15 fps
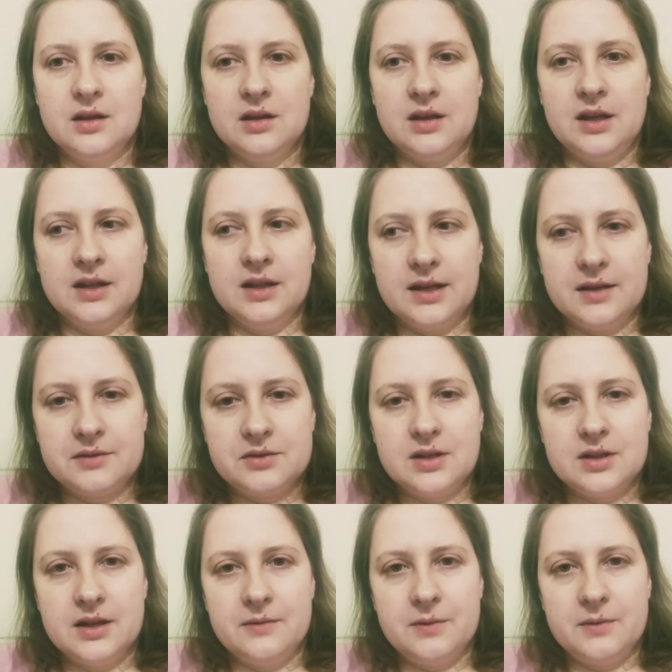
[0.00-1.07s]
He loves
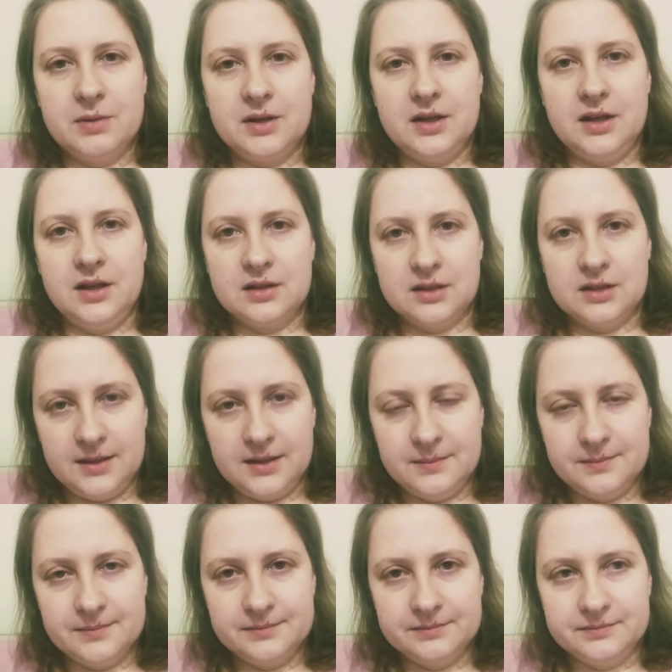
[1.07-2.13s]
everybody equally,
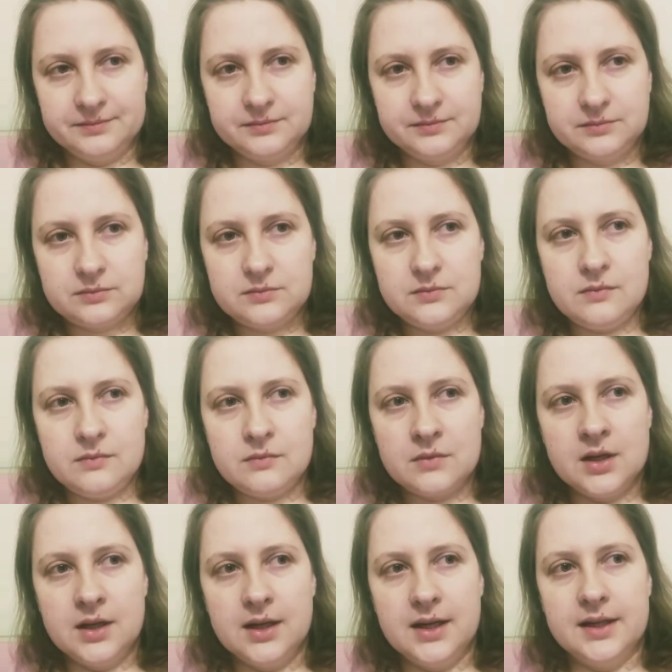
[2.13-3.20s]

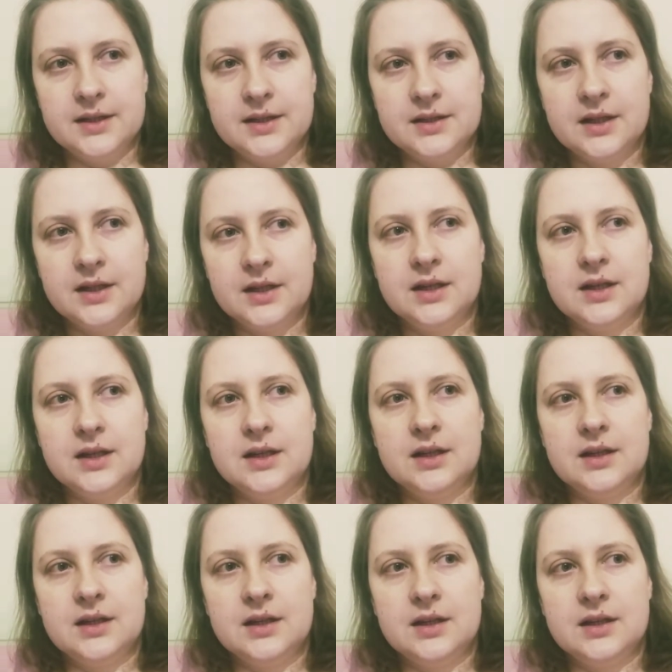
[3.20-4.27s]
and
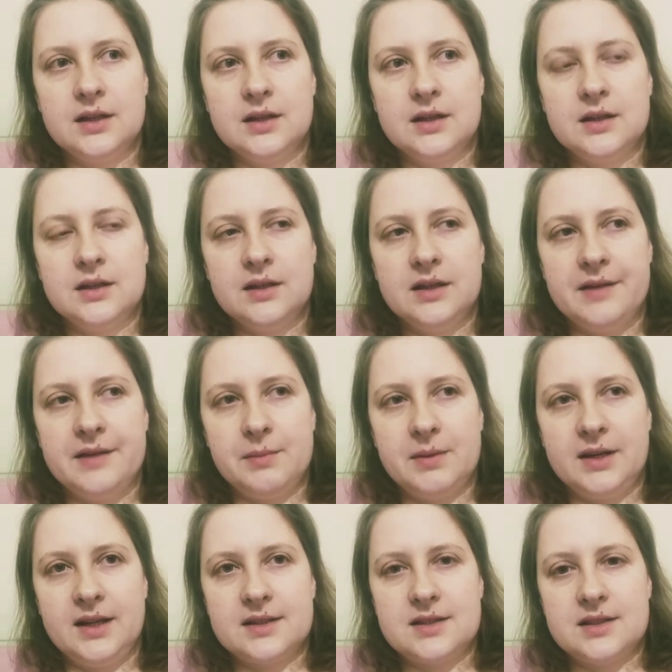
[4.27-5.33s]

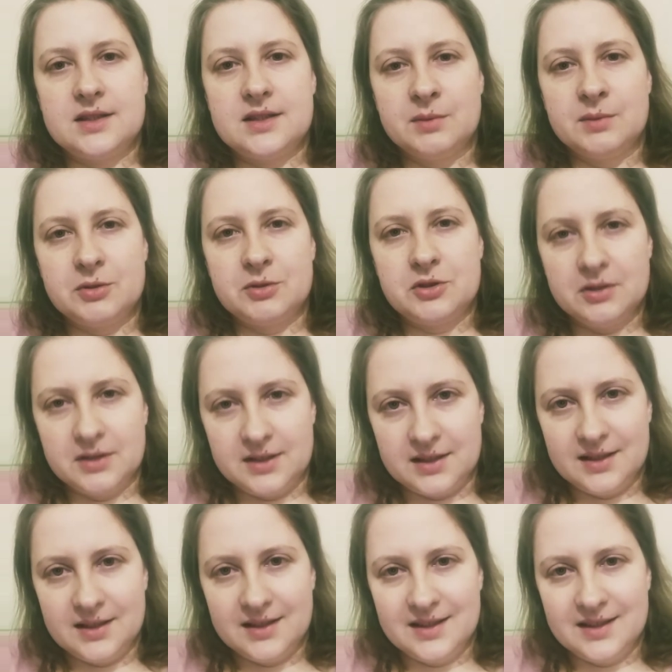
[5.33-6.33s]
everybody gets the same opportunity.